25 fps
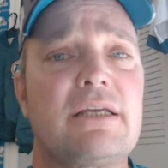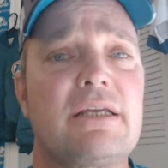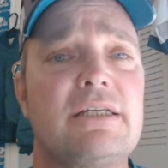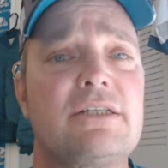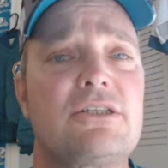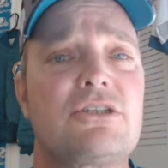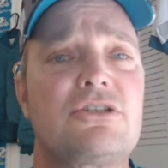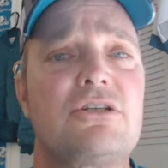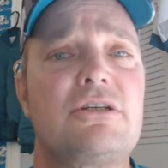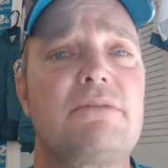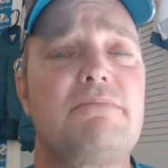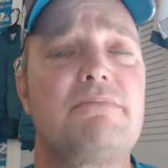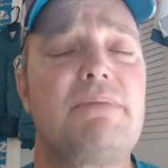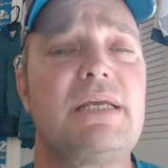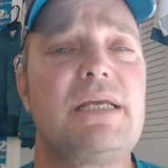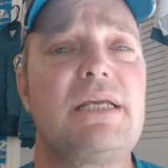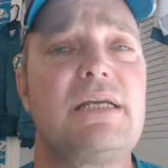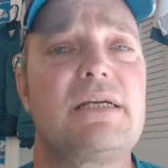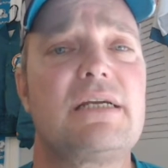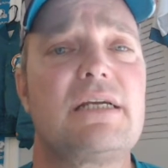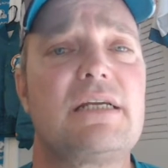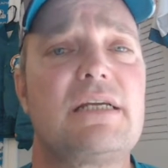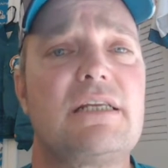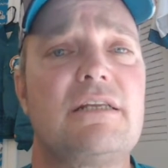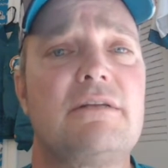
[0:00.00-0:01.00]
it should be
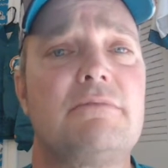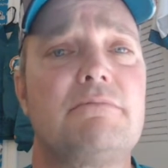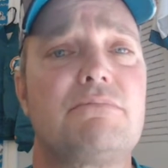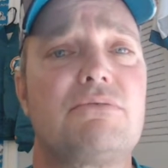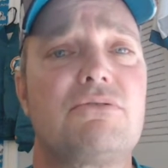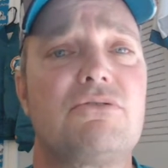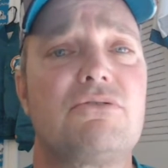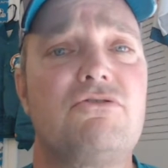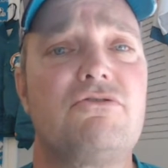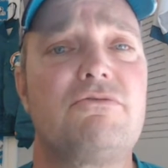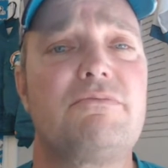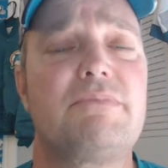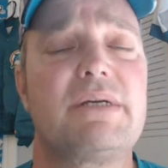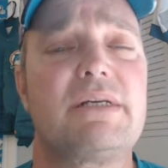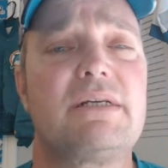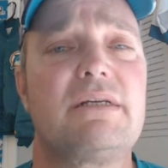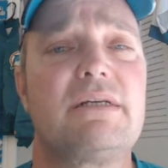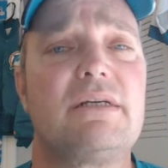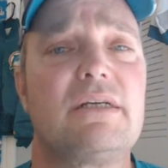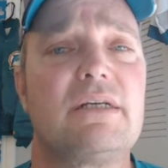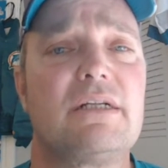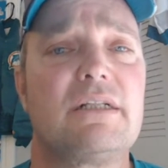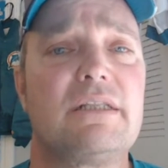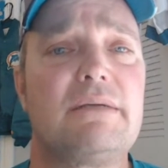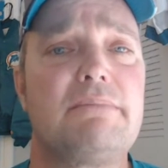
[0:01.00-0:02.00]
an improvement.
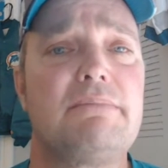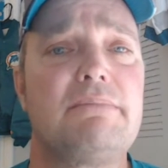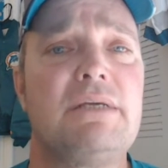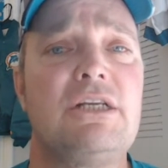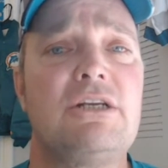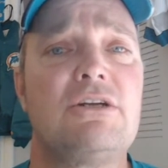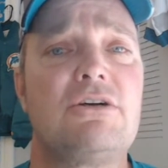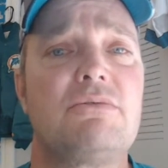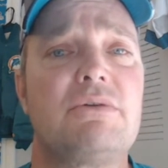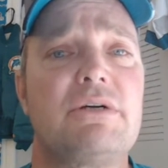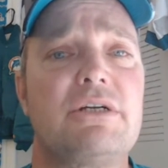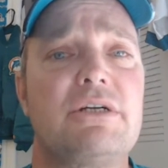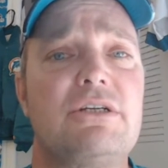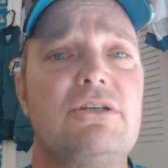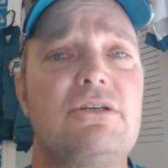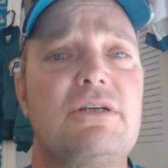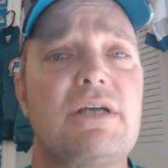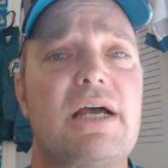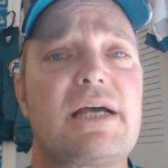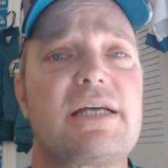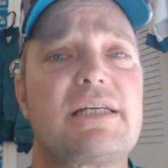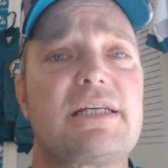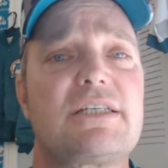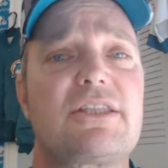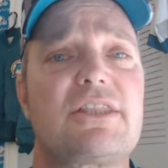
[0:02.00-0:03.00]
Let me know what you
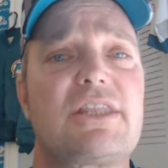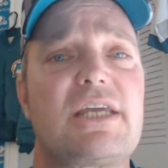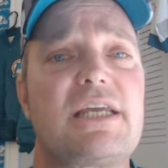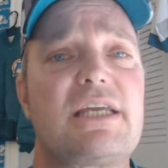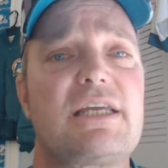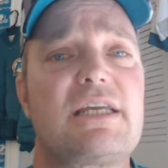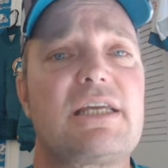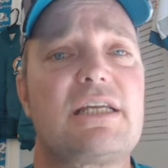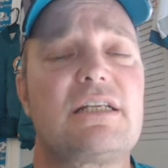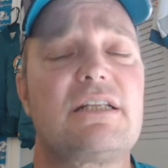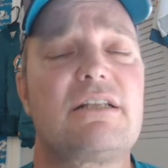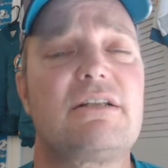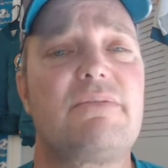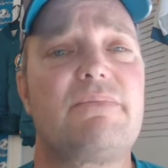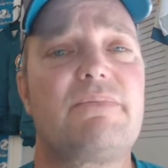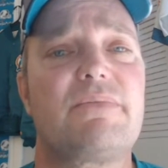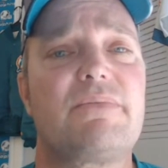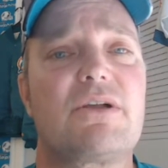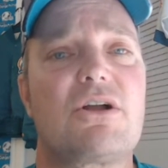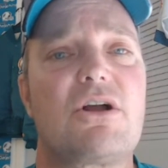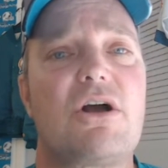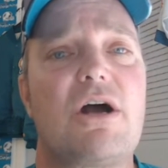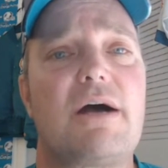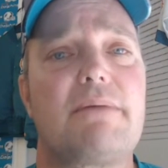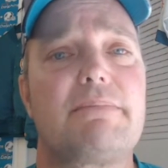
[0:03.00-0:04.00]
guys think in
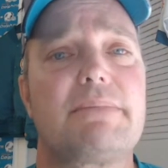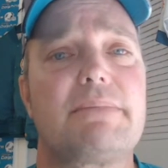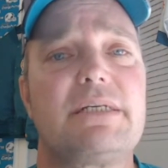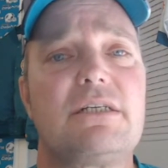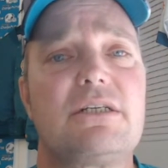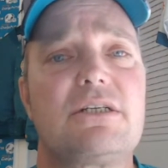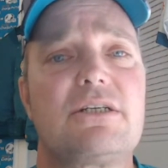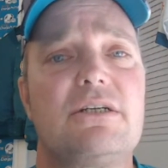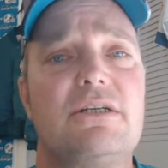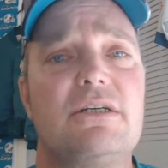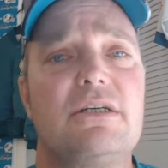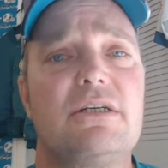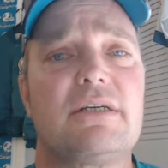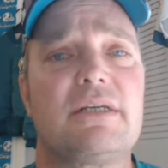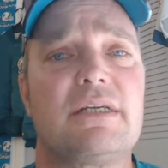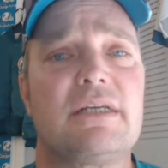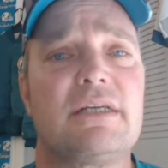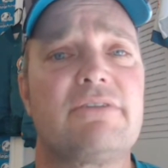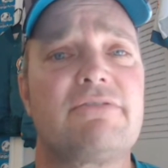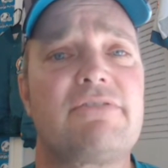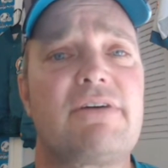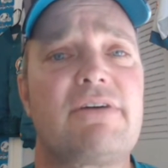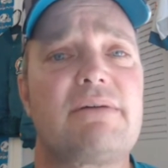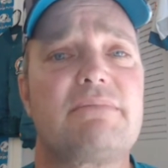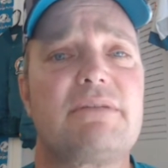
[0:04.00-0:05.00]
comments,
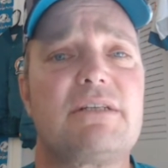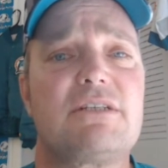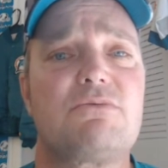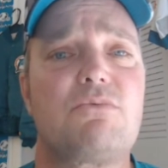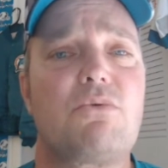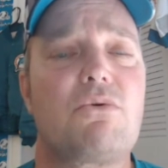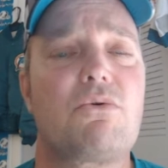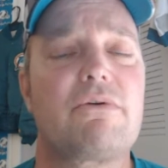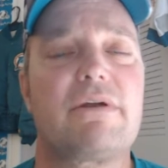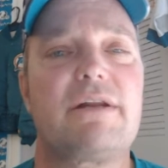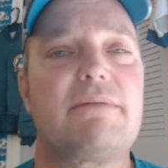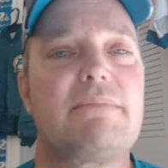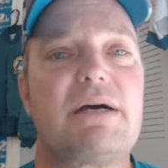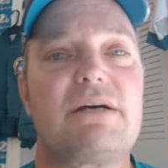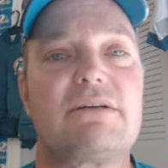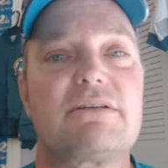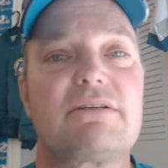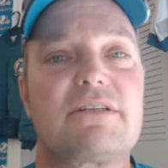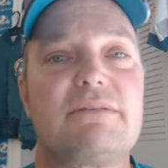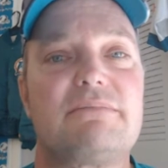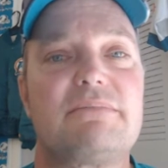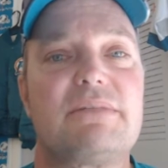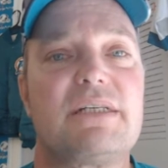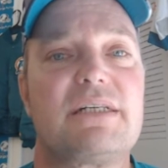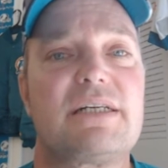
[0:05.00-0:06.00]
if I'm just worrying about
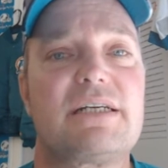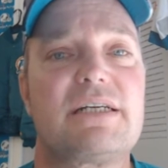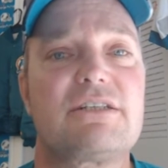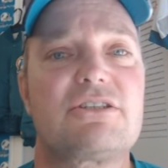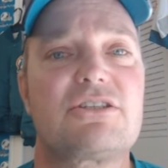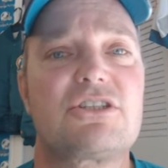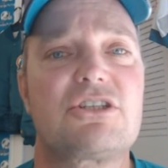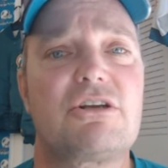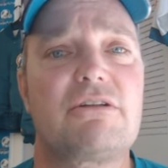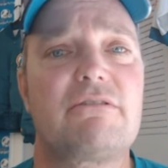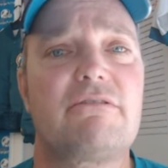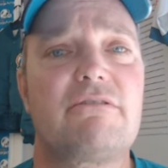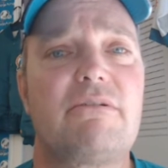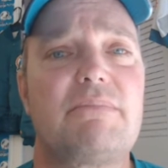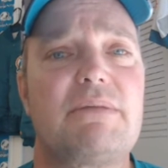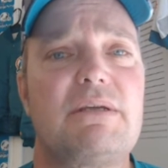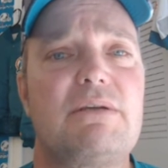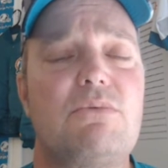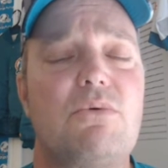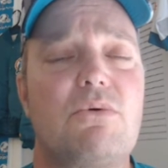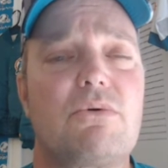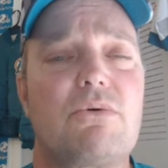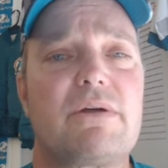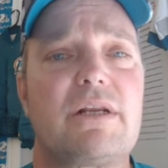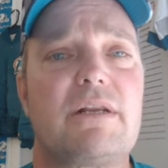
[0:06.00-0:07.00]
something that I shouldn't be
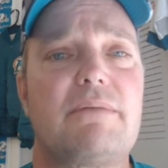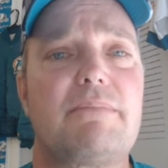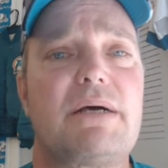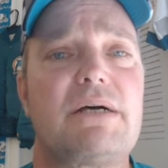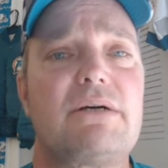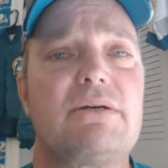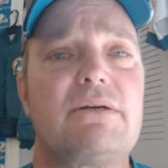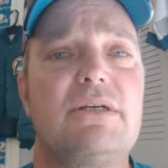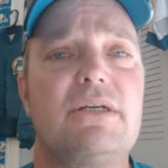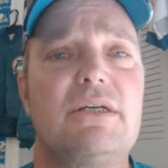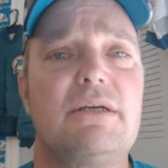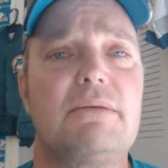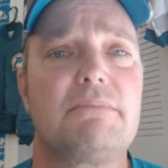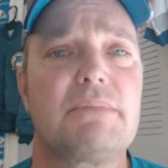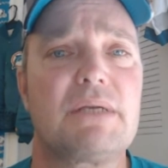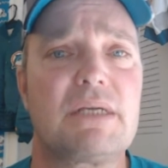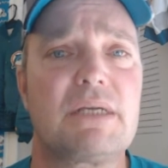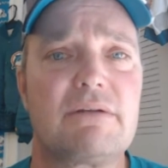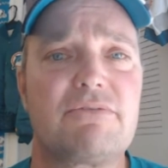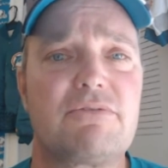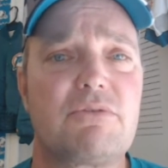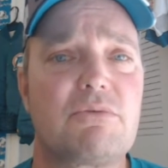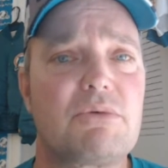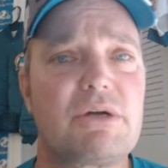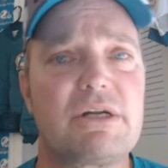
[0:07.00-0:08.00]
worrying about.
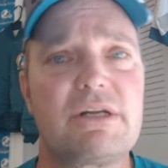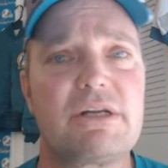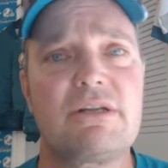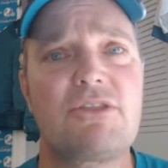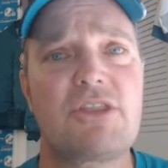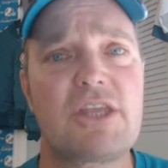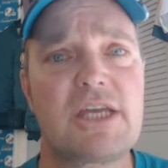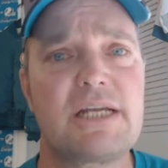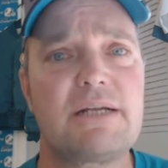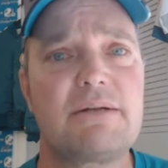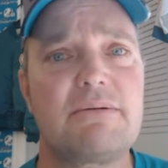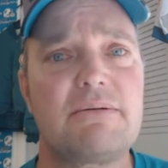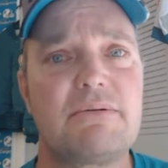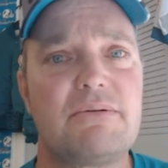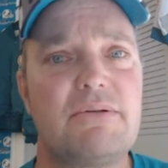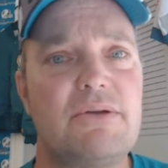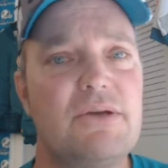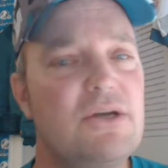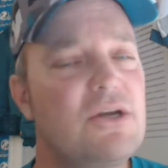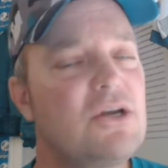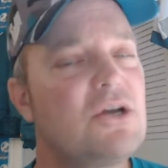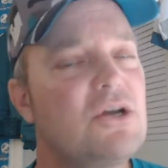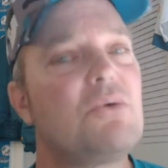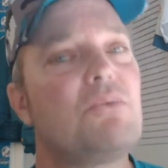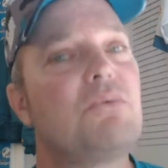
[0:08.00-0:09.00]
Because for one thing,
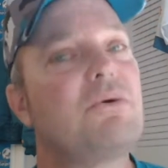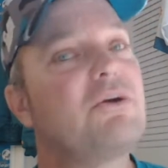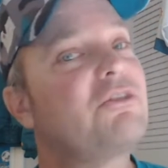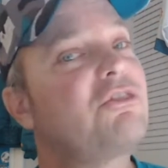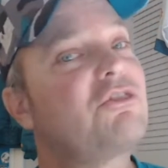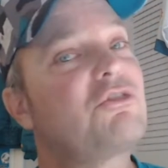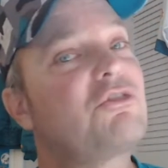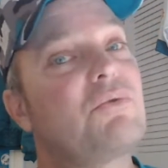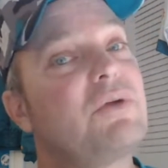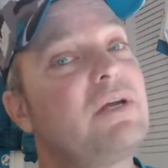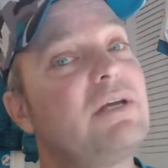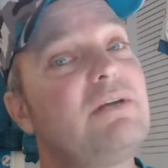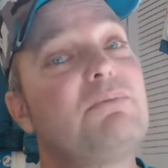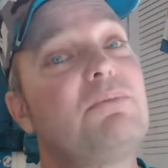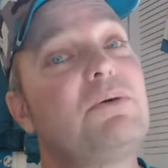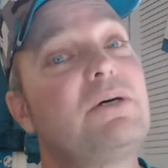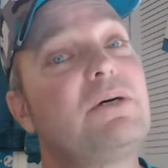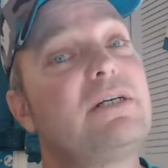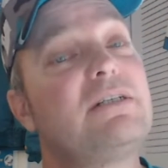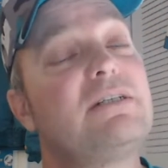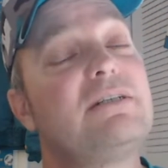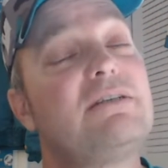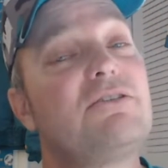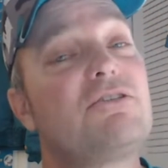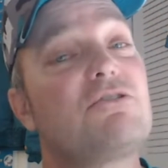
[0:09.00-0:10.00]
we're
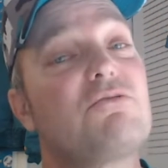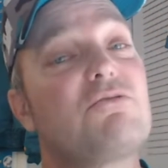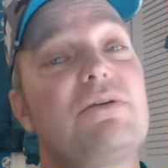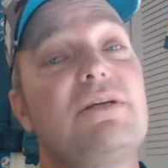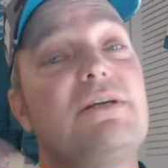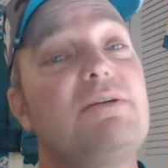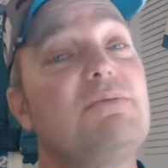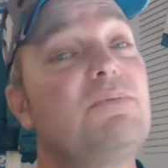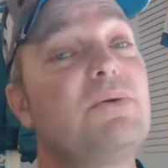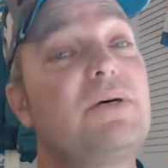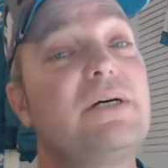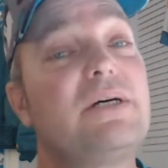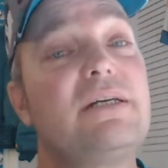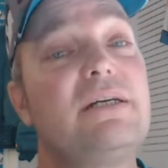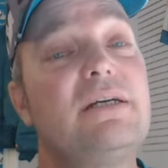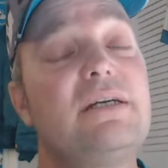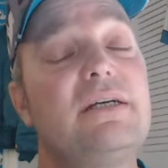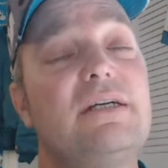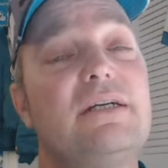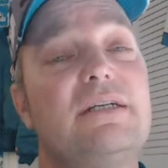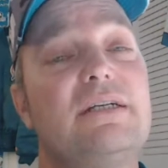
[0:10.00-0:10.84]
3-1. 3-1